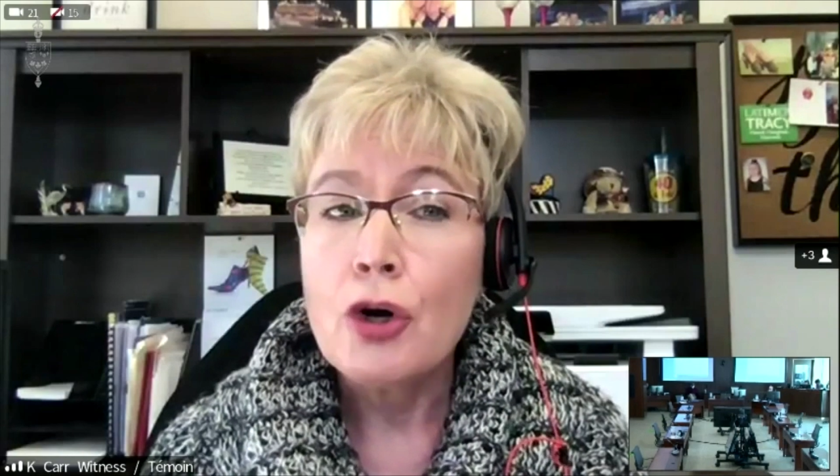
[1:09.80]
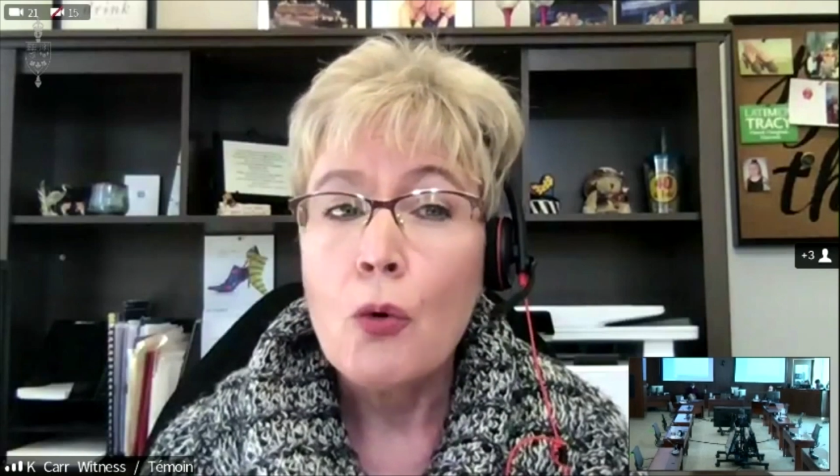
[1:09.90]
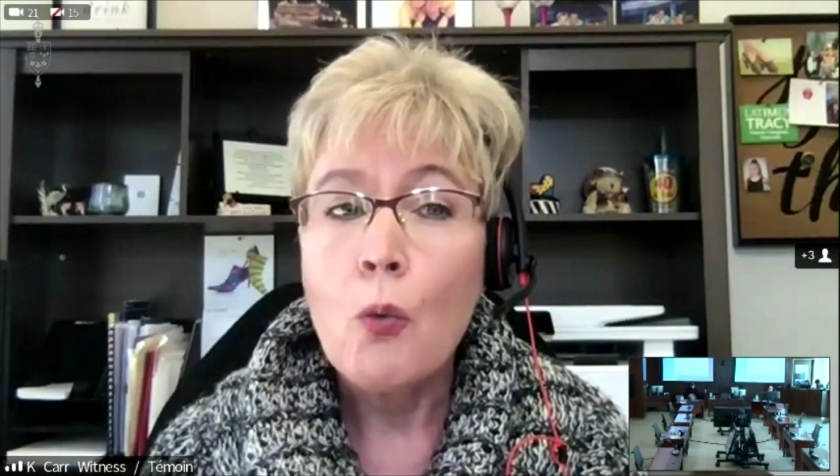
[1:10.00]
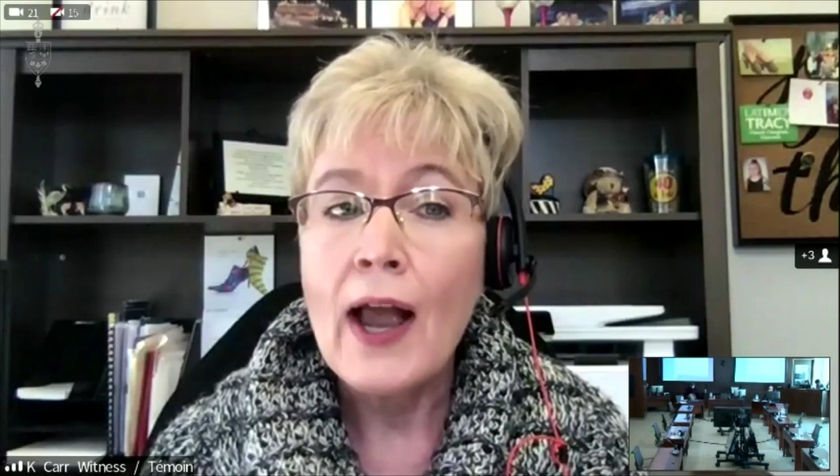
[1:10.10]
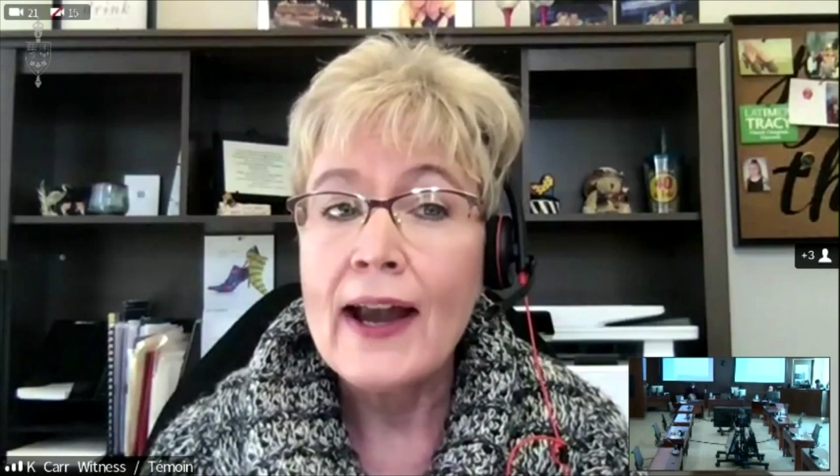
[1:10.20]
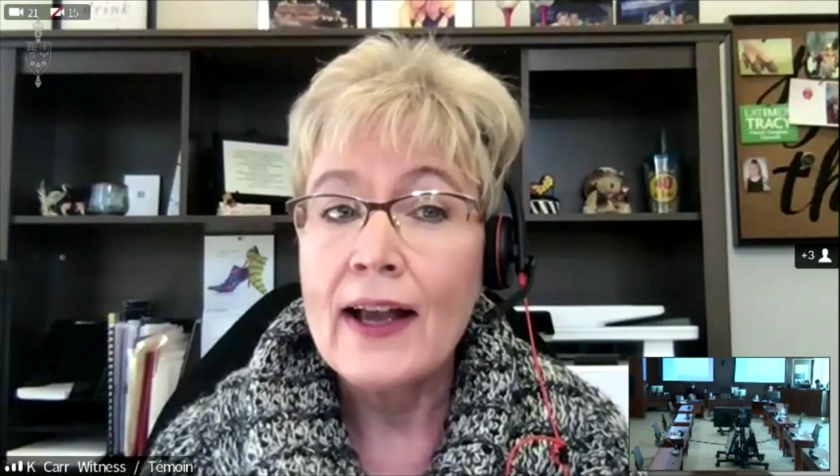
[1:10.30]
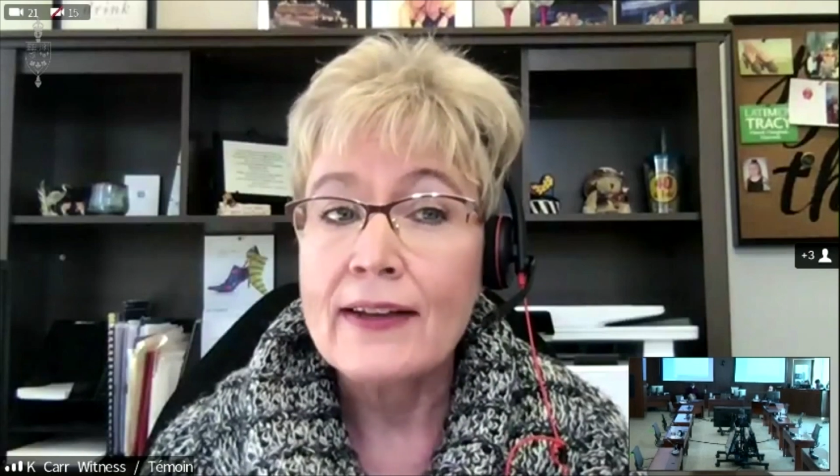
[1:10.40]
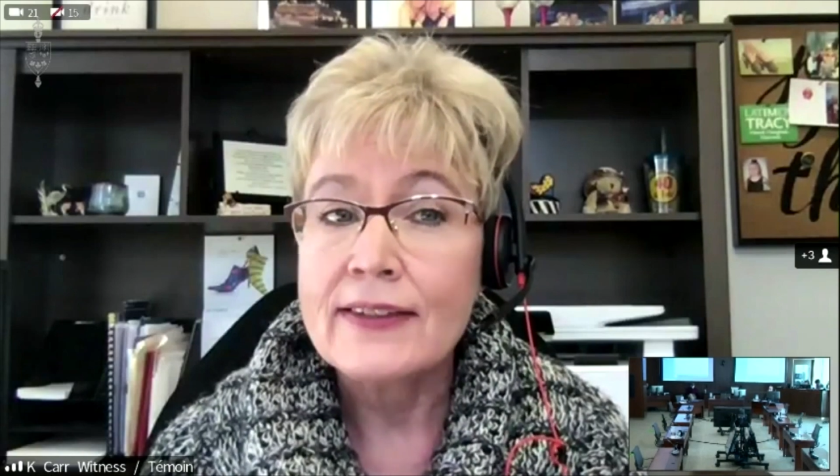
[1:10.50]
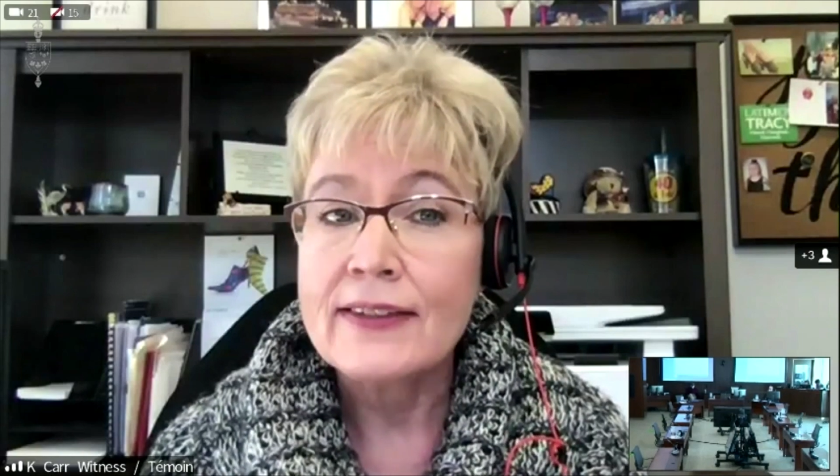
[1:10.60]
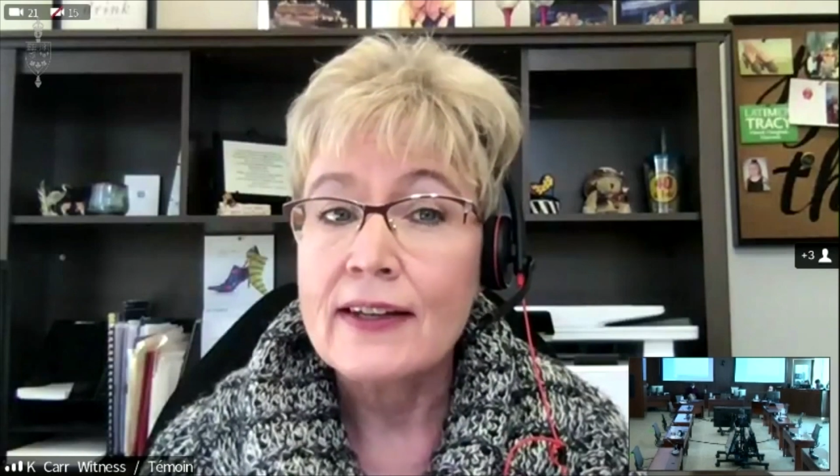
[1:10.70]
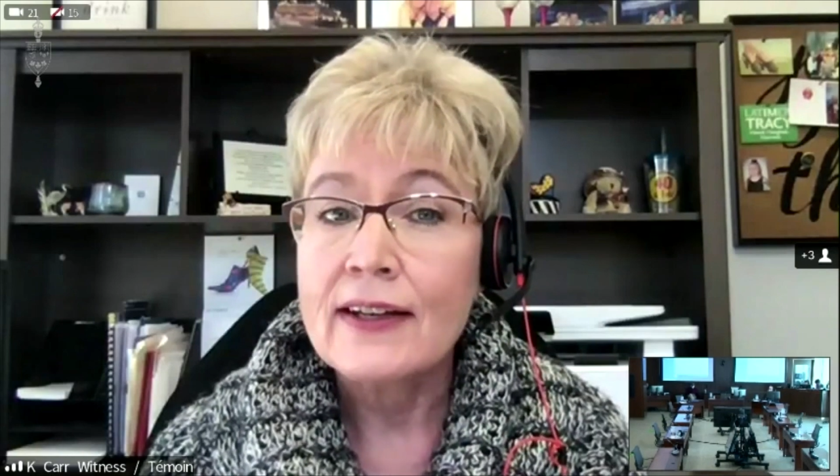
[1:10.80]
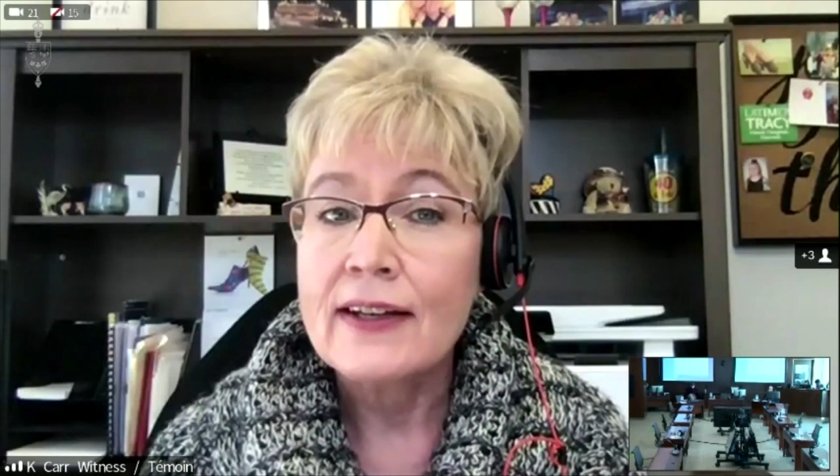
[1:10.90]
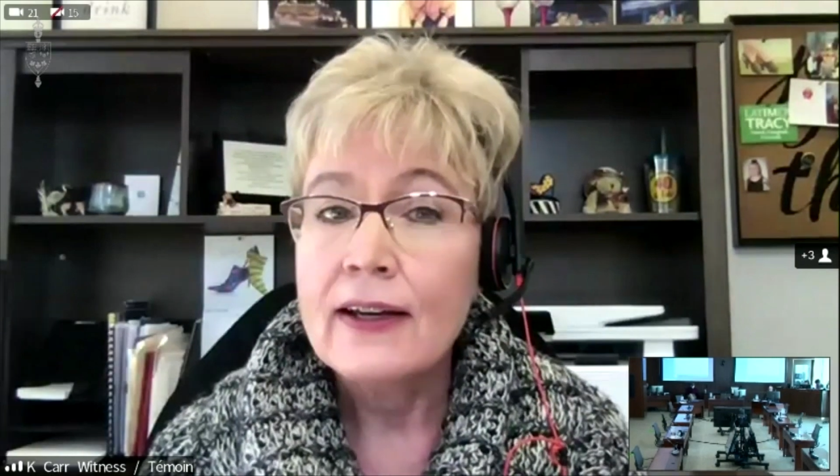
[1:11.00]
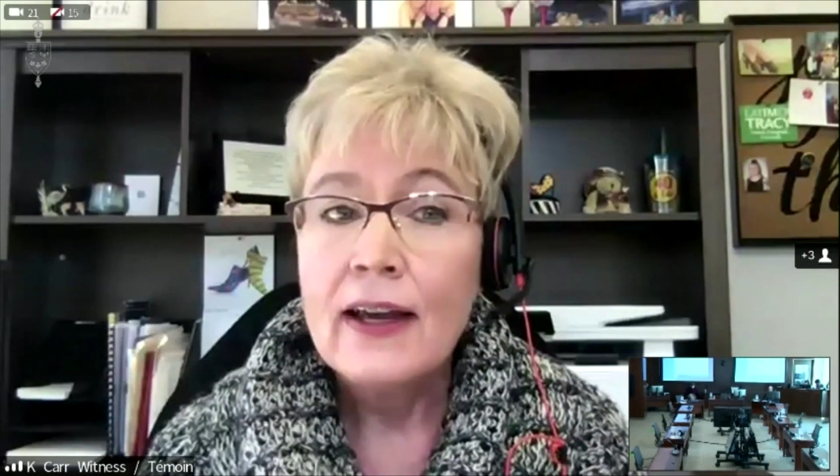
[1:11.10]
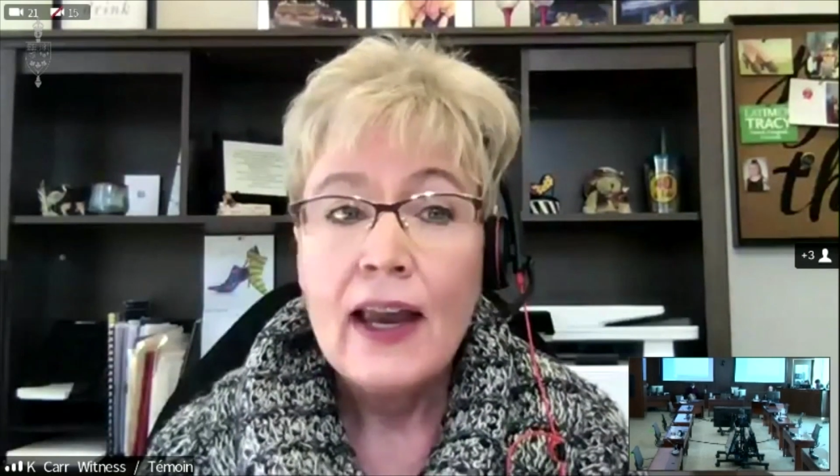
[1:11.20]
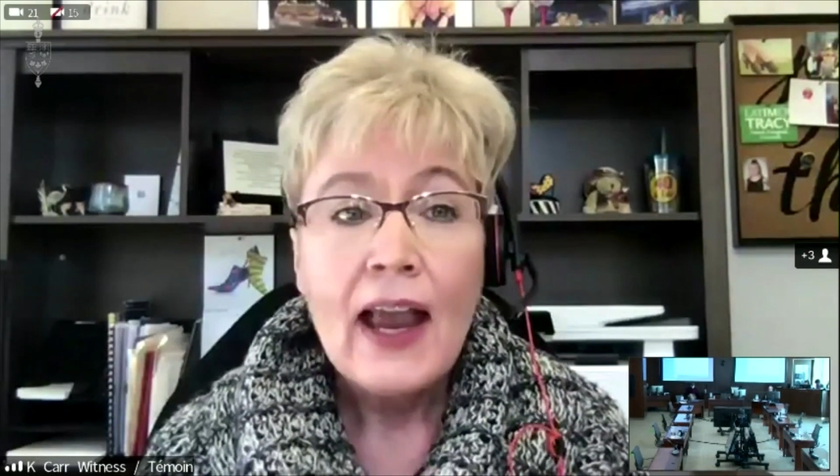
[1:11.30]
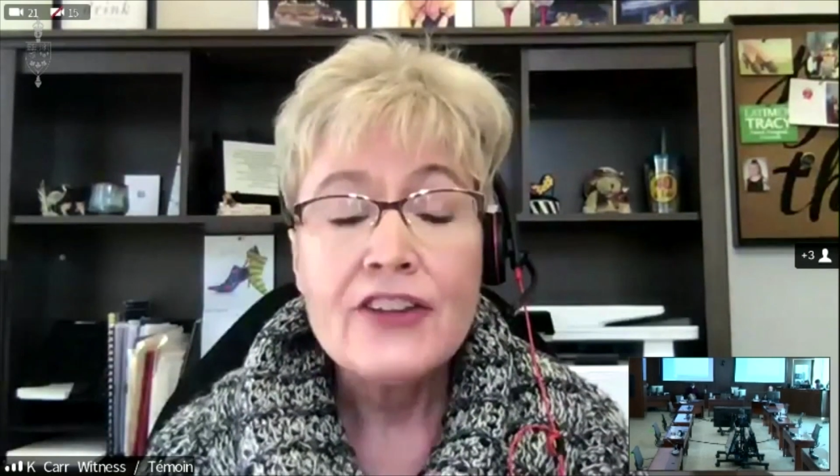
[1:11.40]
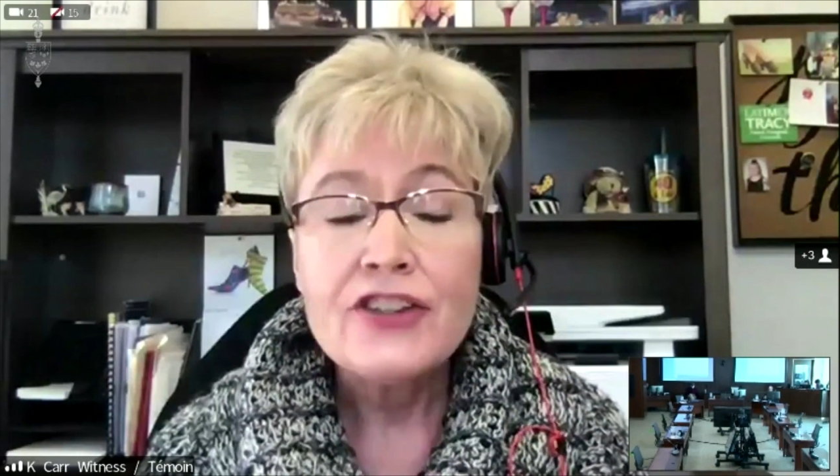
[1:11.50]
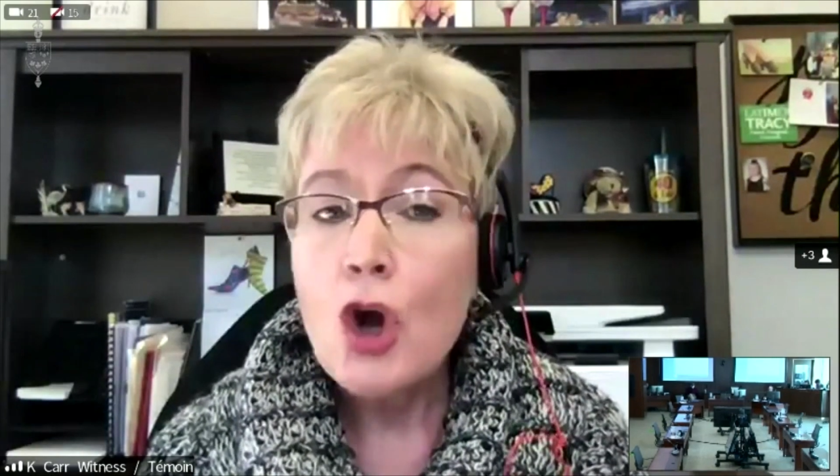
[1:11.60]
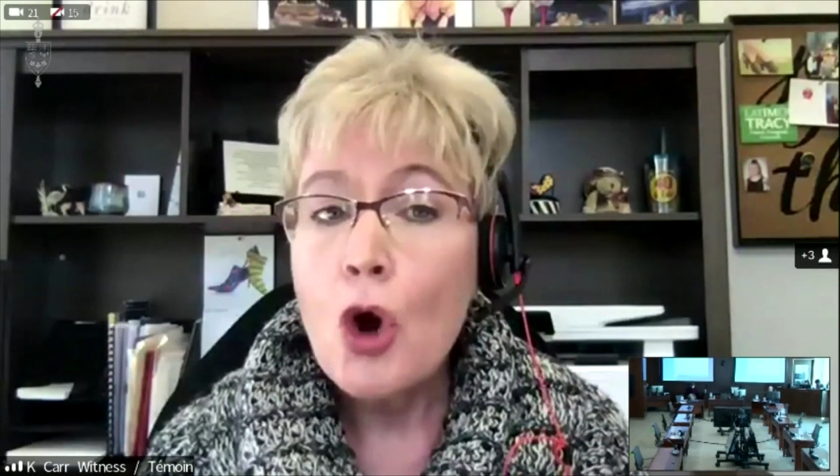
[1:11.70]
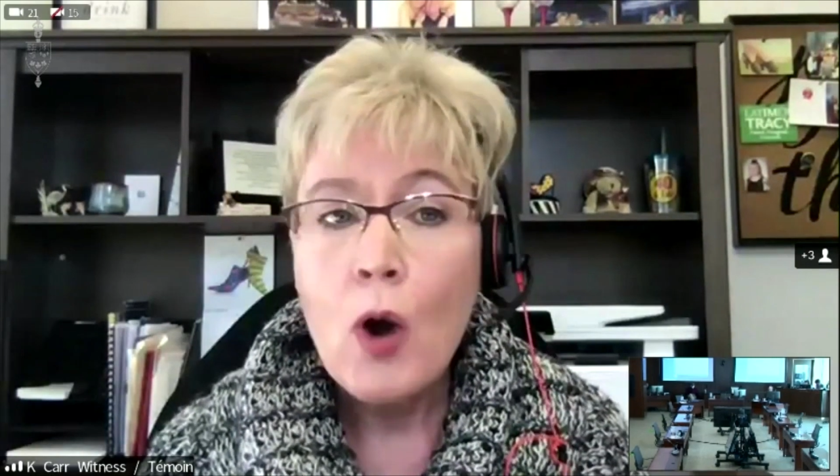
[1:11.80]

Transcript: why us? As no